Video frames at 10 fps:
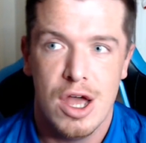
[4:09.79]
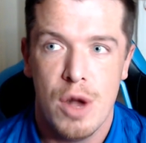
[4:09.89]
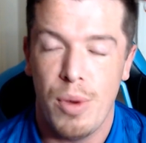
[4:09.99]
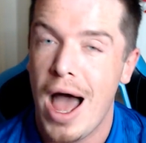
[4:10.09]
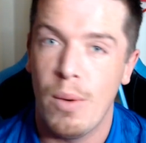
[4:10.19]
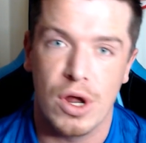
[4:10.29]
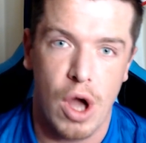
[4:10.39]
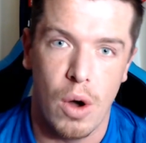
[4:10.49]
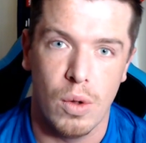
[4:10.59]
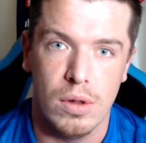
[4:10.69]
But our
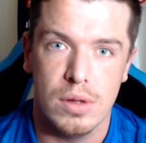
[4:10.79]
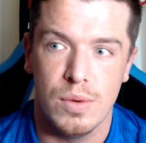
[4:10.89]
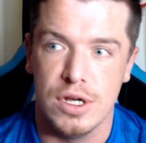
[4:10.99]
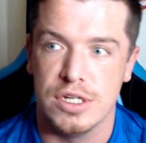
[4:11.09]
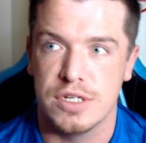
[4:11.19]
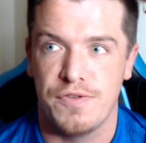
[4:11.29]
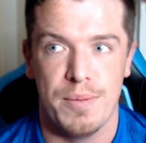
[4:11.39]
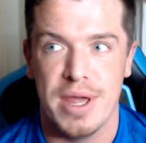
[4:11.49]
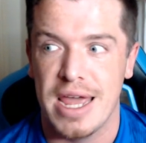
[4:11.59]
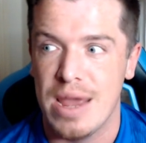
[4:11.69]
goal was, for
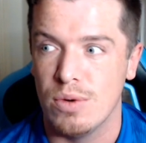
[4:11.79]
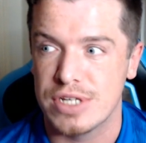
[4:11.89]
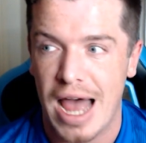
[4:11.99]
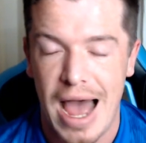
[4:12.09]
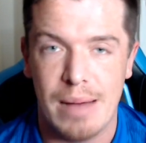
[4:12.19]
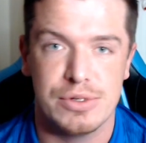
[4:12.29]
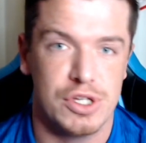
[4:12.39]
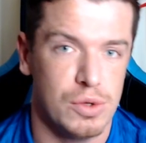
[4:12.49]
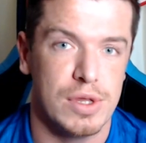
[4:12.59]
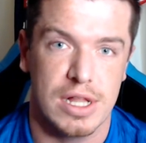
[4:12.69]
me, it was
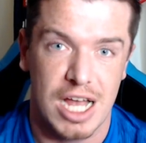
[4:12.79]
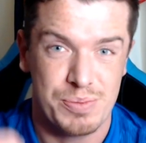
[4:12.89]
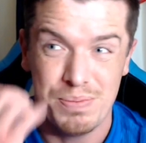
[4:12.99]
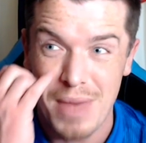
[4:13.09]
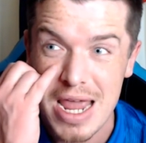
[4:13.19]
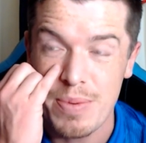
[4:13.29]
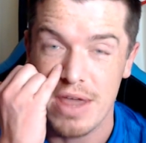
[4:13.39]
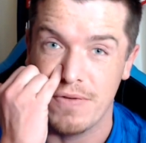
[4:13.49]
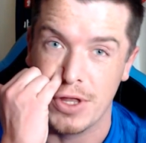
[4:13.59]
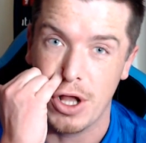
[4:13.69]
absolutely class. Maybe
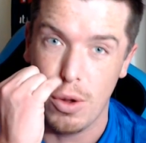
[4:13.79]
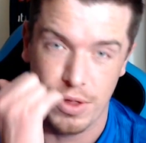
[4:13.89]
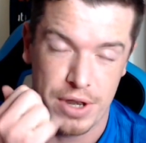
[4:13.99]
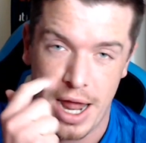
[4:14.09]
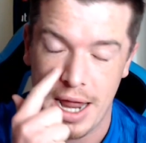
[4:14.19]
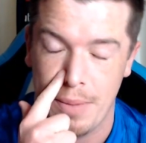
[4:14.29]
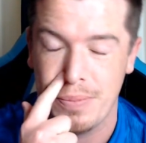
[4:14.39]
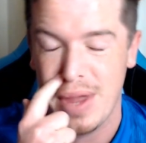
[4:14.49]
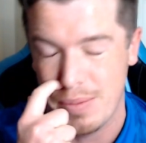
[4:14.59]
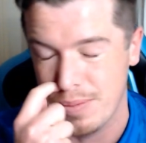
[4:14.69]
even the goal of the night. I'm
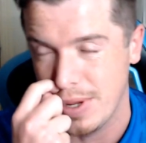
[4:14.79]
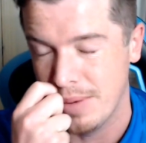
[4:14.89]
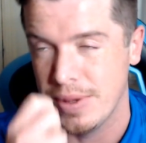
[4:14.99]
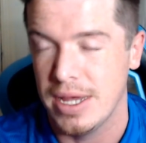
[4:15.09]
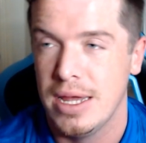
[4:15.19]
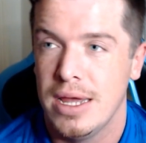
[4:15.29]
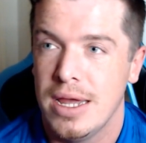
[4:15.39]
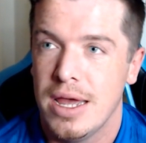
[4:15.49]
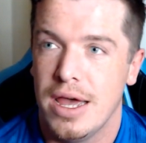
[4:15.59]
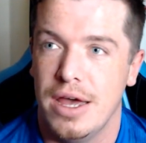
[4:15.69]
maybe being a bit
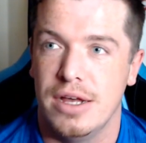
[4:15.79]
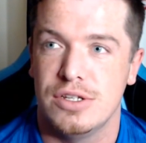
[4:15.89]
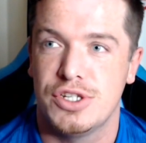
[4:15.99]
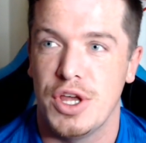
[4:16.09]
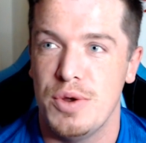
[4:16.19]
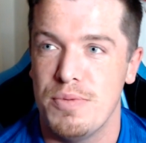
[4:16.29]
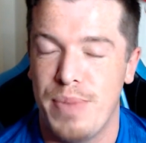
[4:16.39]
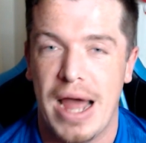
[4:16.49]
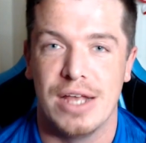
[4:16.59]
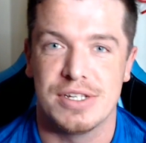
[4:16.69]
uh, too
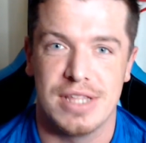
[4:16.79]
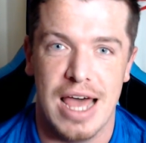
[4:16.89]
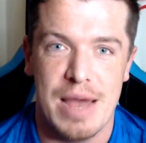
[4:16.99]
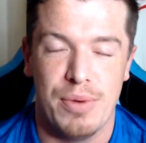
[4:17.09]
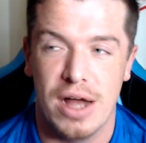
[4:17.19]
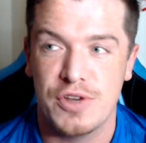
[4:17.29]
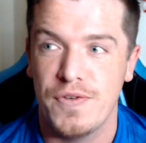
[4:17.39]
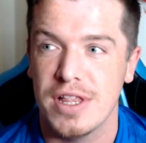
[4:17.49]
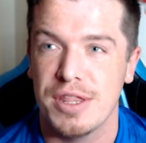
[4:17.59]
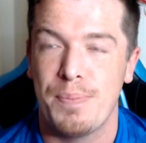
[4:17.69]
biased there. But I just
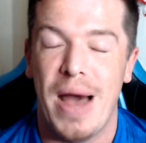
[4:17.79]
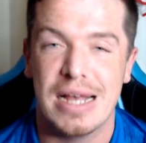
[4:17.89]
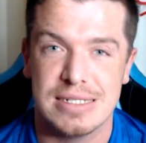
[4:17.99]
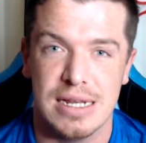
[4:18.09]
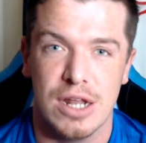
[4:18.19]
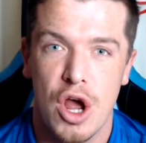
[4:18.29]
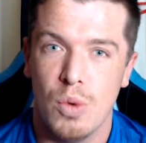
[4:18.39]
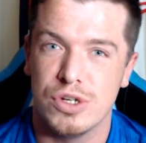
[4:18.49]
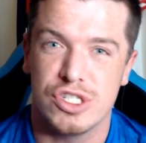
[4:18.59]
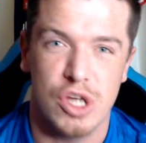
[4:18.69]
felt like the passing
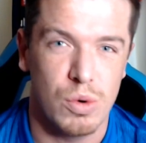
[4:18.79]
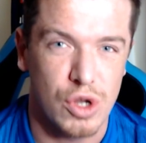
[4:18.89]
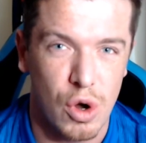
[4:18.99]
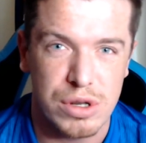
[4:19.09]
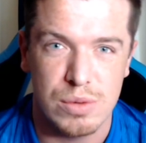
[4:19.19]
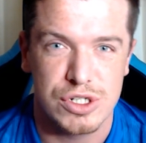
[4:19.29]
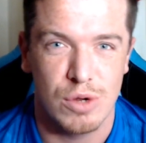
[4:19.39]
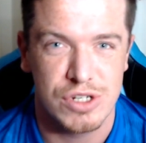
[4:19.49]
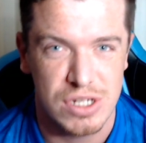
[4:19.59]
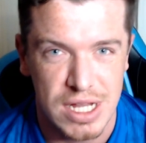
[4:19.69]
was so good. It was so
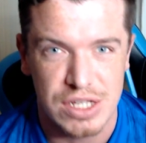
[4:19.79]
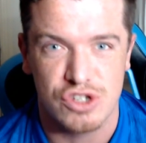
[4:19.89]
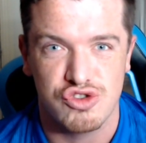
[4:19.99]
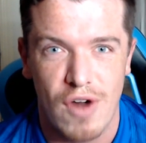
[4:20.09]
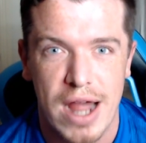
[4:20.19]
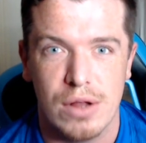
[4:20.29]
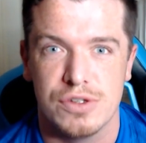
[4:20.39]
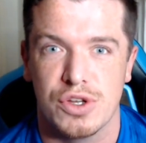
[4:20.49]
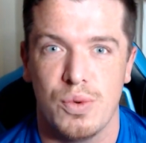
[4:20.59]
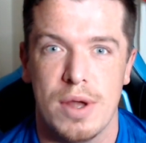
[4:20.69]
slick. The triangles, the
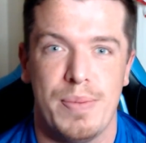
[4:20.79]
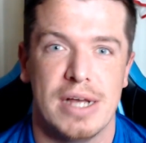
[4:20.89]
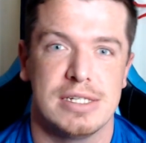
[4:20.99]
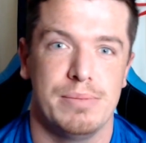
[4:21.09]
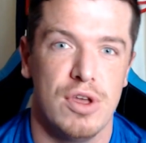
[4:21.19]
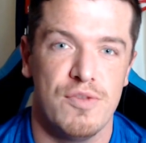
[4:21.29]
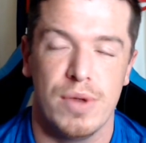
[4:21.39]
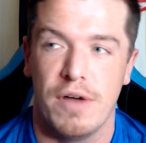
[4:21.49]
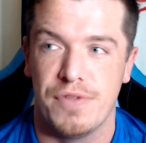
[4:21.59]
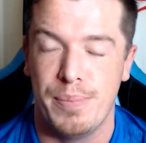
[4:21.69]
quick passing movement
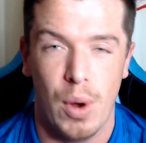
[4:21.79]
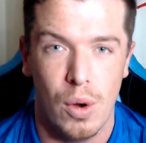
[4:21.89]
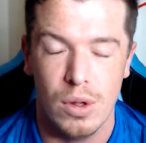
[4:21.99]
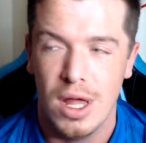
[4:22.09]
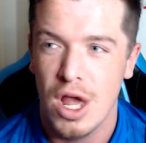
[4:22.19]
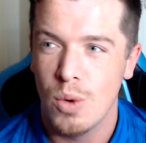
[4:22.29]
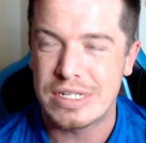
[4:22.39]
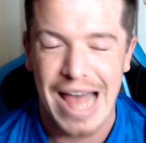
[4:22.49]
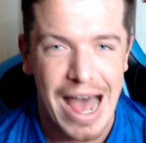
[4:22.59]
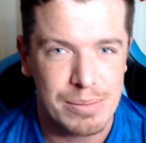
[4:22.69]
off the ball was
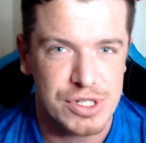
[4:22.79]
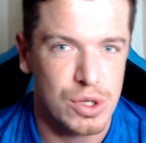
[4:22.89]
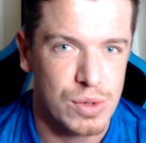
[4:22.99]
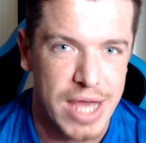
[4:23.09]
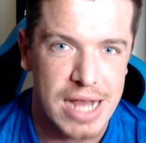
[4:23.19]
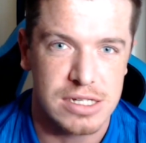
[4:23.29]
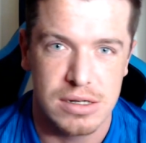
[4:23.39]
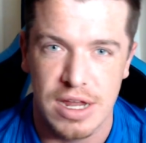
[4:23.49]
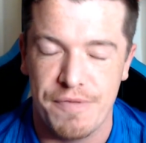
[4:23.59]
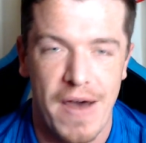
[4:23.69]
absolutely excellent.
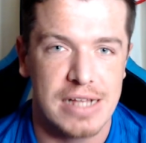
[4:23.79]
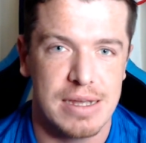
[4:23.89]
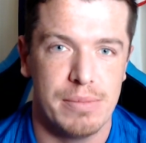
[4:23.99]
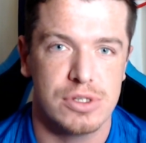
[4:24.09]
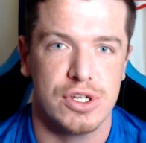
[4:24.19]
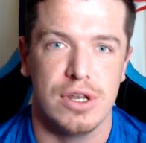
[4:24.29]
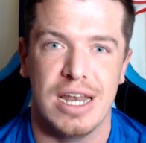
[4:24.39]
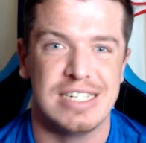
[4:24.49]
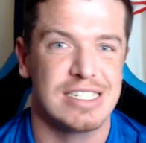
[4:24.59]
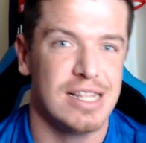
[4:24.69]
It finds Embleton and he
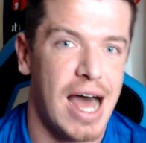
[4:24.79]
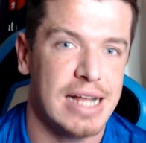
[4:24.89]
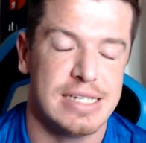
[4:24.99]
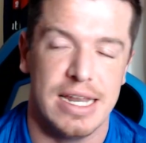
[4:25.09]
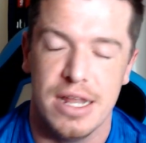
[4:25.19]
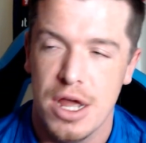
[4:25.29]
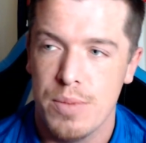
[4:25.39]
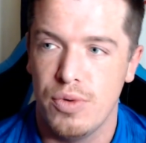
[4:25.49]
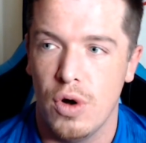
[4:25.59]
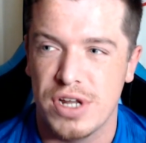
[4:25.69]
slides in
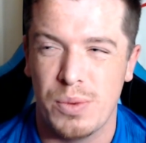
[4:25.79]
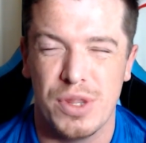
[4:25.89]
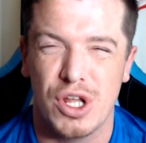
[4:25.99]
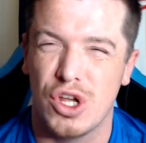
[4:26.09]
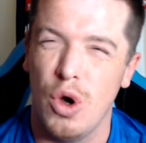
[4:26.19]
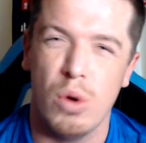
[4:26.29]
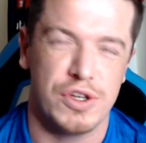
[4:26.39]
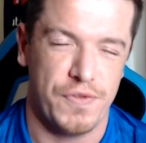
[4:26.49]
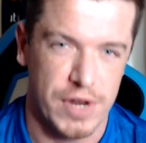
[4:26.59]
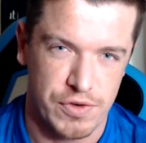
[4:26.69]
Broadhead with a gorgeous
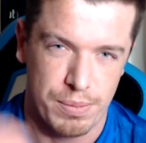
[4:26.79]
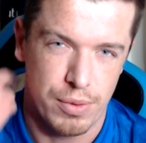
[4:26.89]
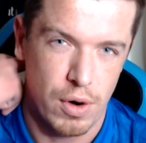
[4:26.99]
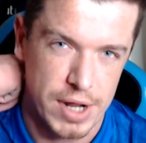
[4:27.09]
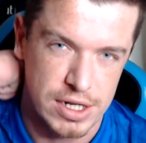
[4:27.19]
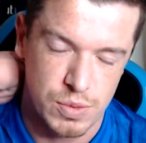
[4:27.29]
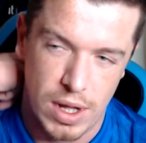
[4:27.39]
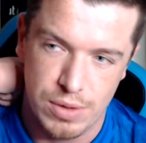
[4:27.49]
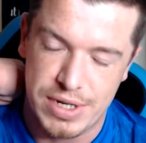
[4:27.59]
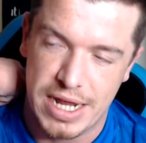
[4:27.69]
finish from Broadhead as well,
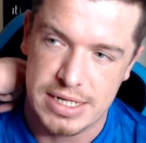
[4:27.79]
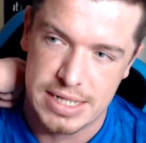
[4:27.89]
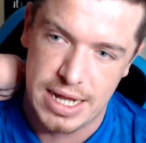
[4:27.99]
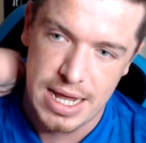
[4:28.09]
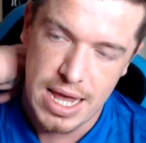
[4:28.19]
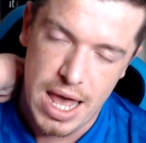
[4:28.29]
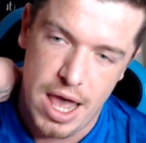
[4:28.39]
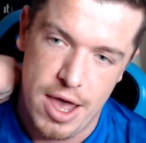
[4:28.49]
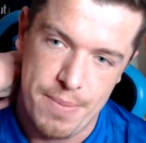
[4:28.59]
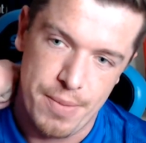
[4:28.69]
who dinks it
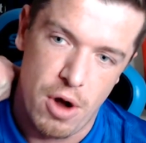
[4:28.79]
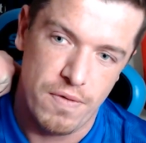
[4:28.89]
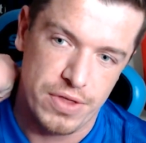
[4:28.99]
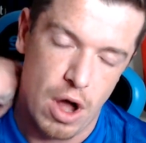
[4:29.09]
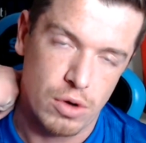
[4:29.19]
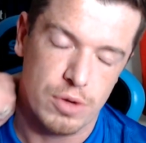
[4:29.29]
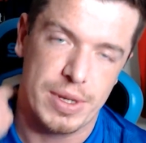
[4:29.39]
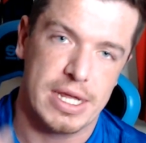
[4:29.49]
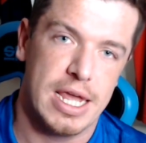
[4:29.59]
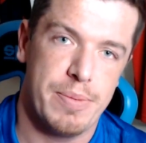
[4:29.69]
um, over the oncoming
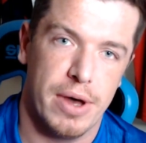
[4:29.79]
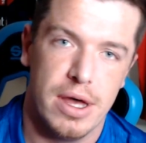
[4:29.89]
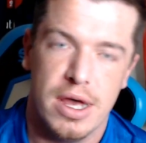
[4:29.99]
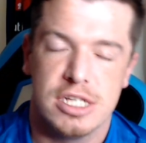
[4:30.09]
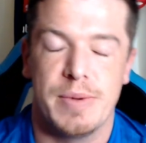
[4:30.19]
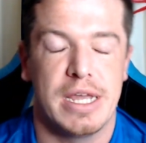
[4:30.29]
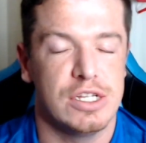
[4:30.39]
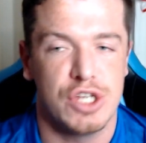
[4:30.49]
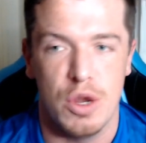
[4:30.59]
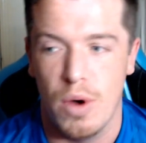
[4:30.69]
keeper to make it
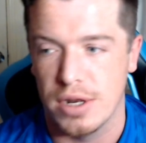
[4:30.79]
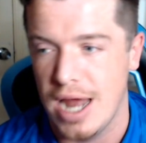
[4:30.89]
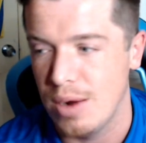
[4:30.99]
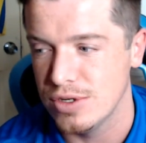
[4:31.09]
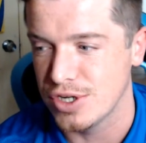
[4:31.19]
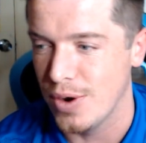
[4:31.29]
2-1 and I was going